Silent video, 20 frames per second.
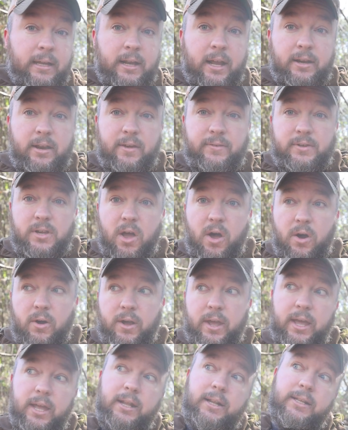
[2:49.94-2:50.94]
enough
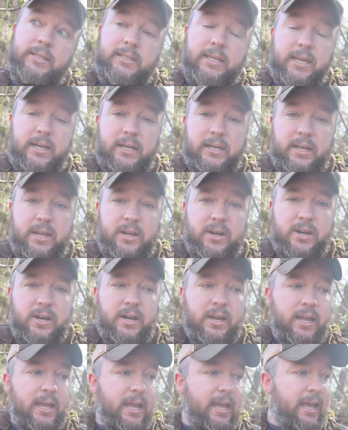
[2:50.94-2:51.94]
talk. Let's get in
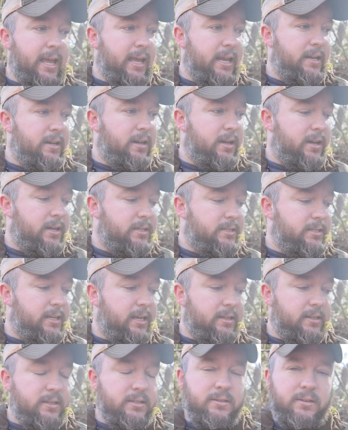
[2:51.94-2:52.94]
here and
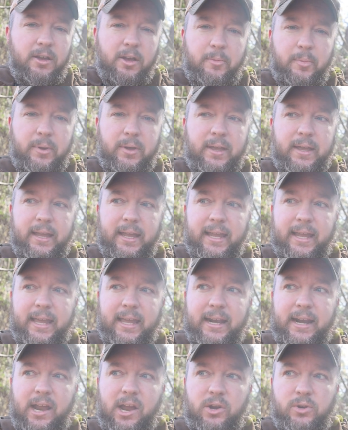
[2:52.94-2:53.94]
set this up,
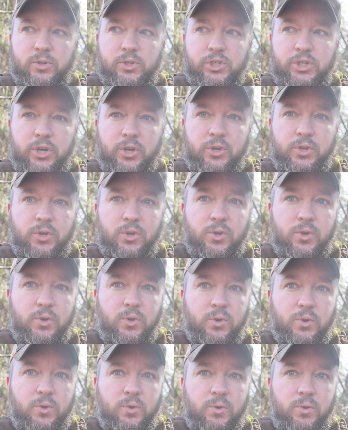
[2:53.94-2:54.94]
and I'll show
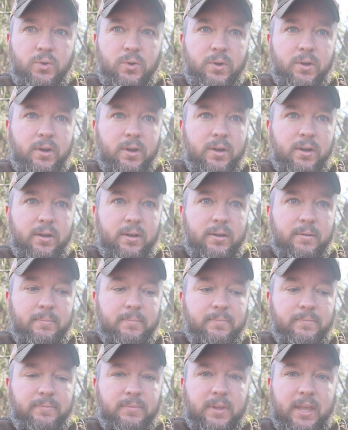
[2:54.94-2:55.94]
you
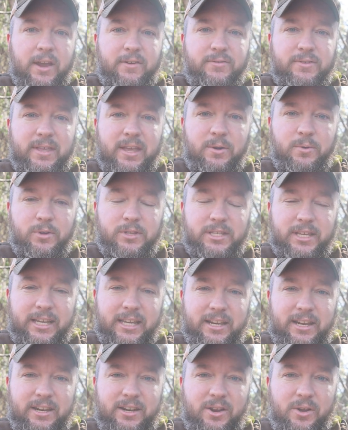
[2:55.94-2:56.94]
everything once I
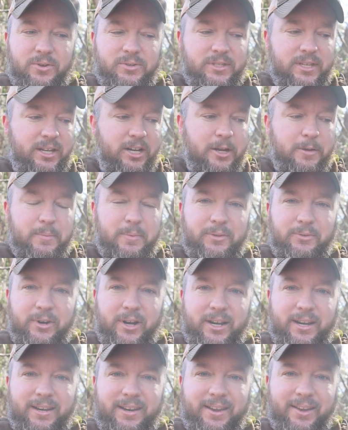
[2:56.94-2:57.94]
get it all set up and
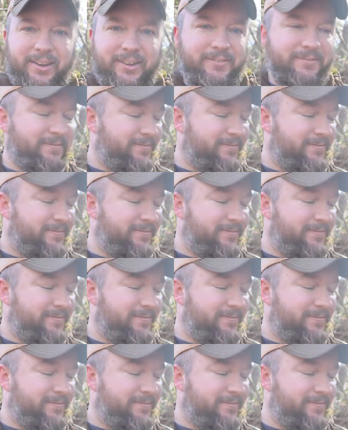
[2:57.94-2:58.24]
ready to go.